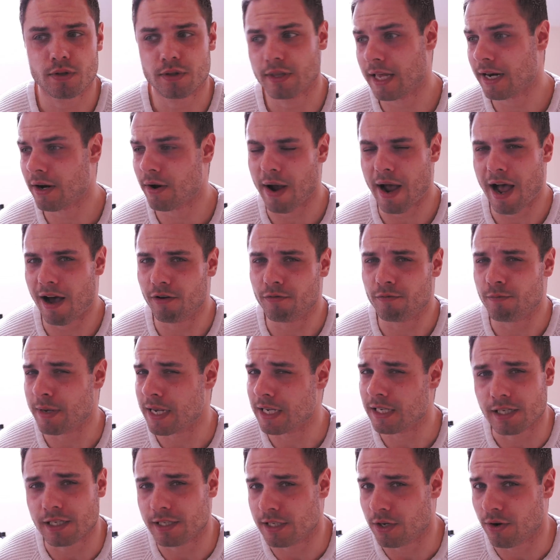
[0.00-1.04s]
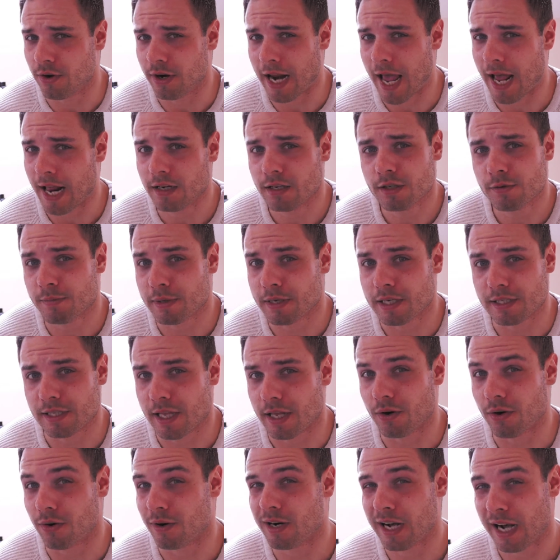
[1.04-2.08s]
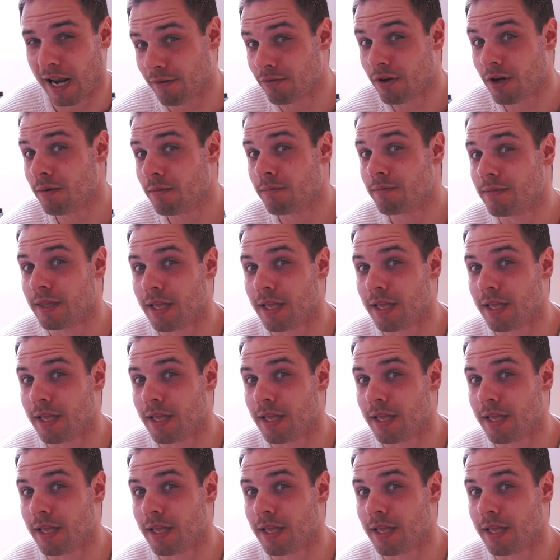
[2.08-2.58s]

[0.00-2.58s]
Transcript: They don't have PCT on hand because they're not clever,